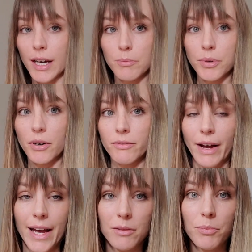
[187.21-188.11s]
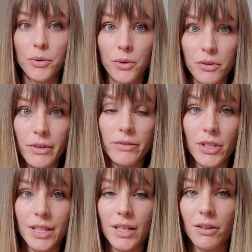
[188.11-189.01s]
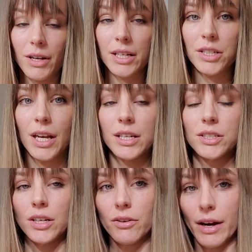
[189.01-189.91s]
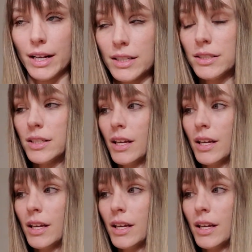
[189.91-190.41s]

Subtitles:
provide proof of your continuing education credits.